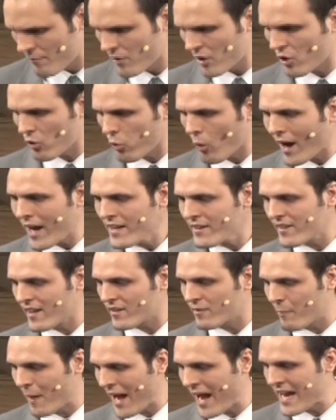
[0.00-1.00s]
For Christ
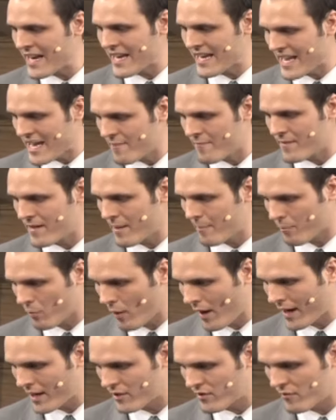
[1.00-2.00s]
has paid an infinite
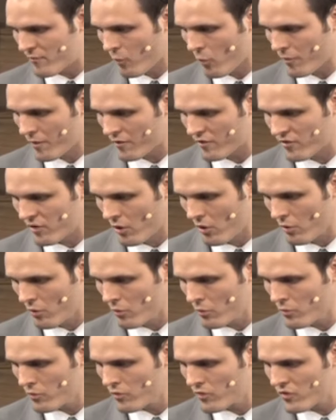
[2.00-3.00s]
price for the
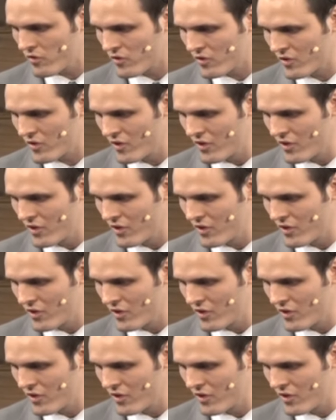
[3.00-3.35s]
souls